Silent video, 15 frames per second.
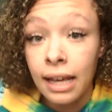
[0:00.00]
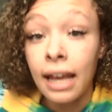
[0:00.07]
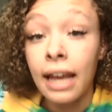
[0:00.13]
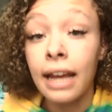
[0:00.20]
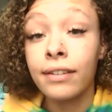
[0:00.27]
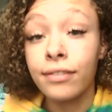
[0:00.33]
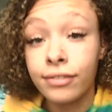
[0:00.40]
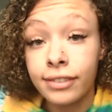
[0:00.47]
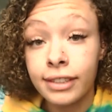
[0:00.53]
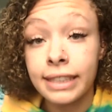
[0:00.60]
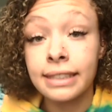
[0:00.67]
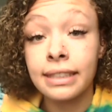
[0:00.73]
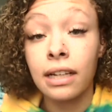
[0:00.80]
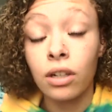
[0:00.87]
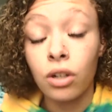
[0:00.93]
and
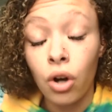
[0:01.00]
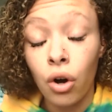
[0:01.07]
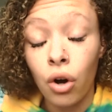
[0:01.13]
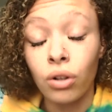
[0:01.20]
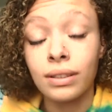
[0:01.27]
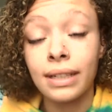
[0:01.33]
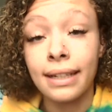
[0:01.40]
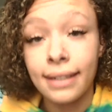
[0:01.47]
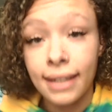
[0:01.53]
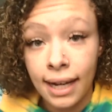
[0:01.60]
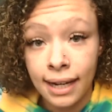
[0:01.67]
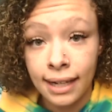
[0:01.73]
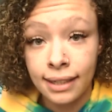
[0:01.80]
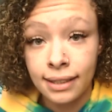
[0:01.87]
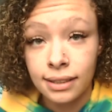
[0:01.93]
freezing cold at night.